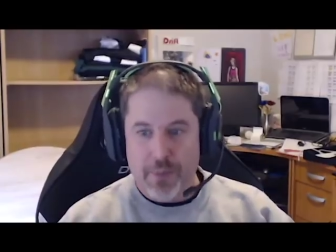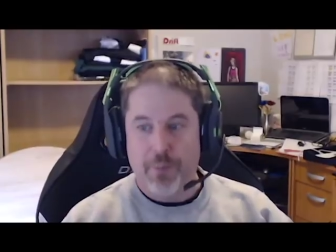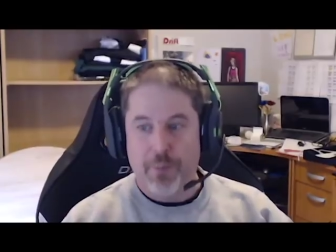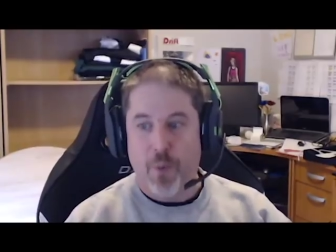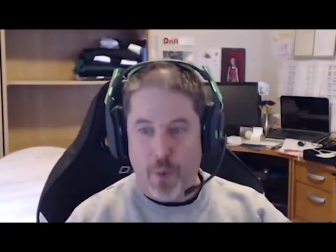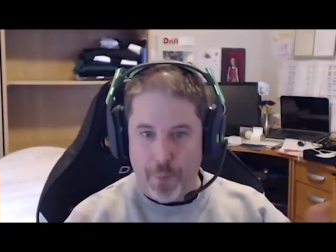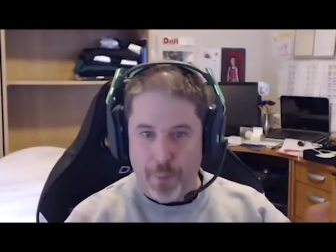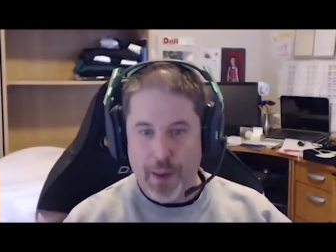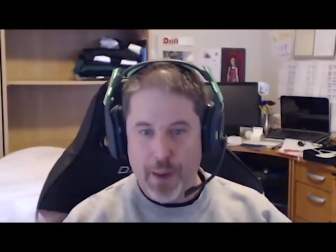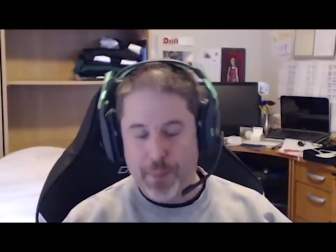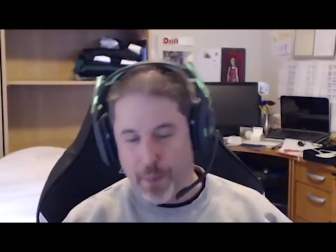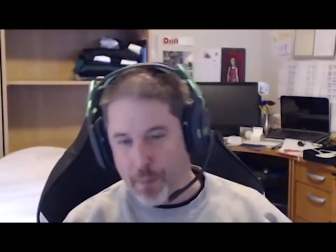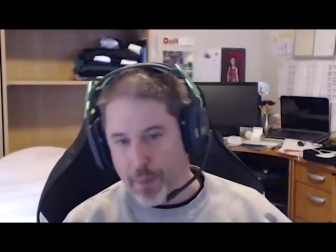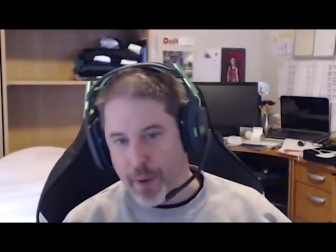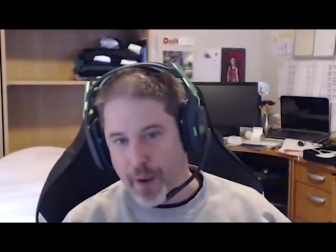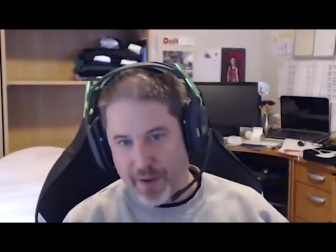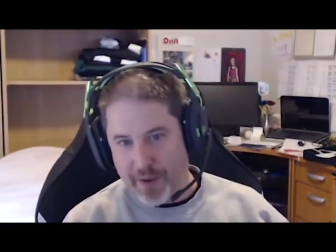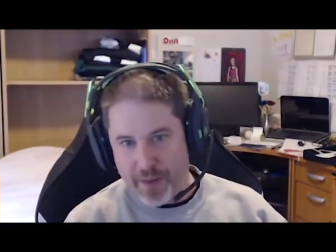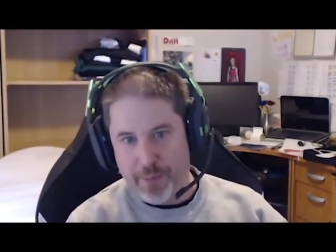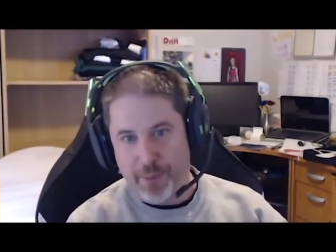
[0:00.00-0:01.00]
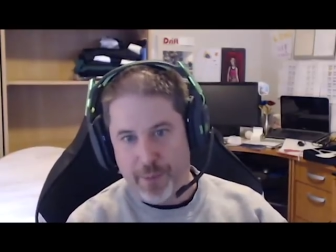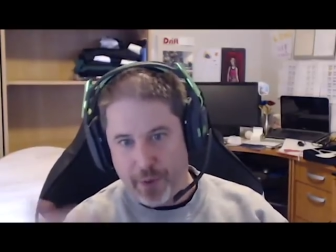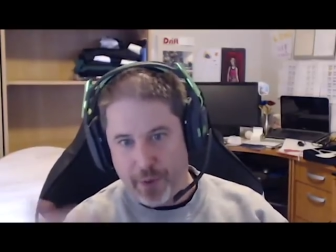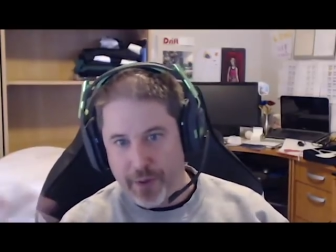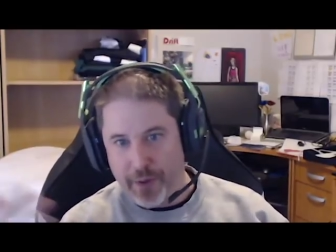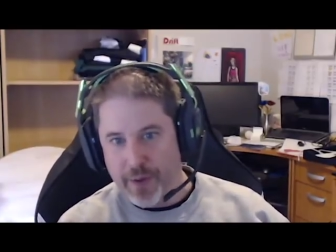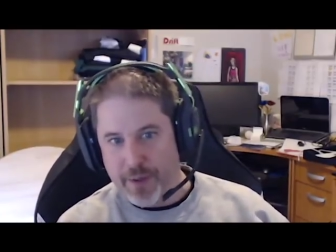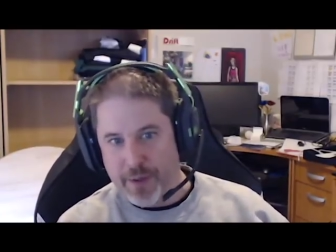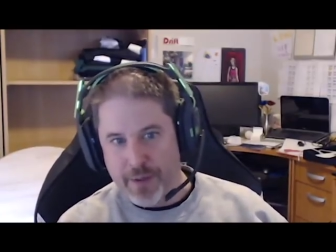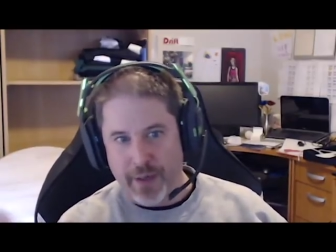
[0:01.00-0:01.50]
more people buying the
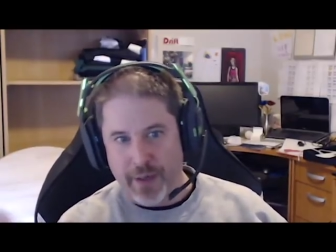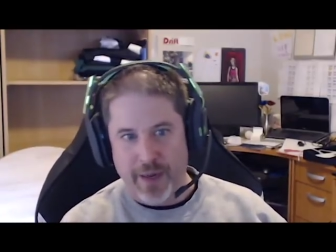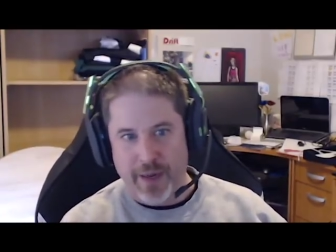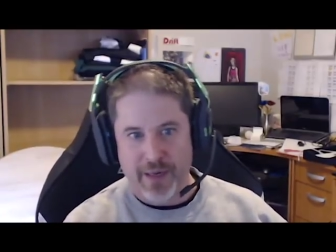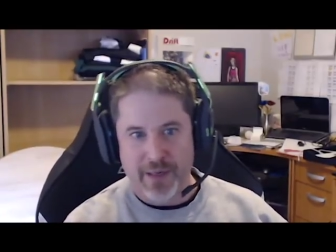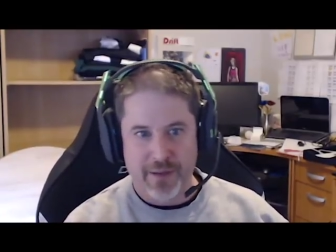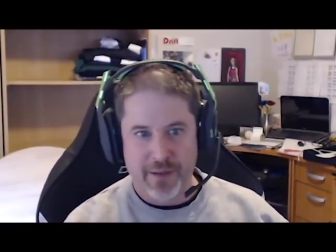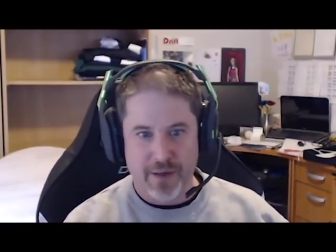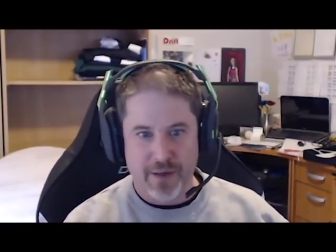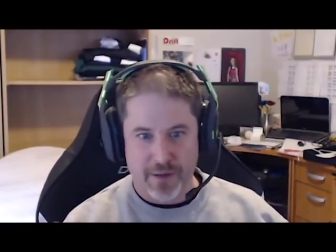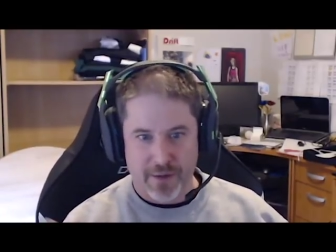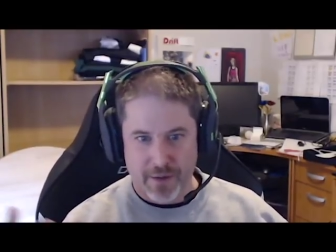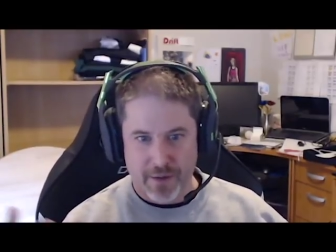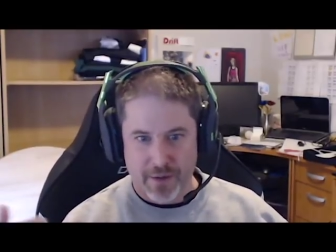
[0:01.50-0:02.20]
book and and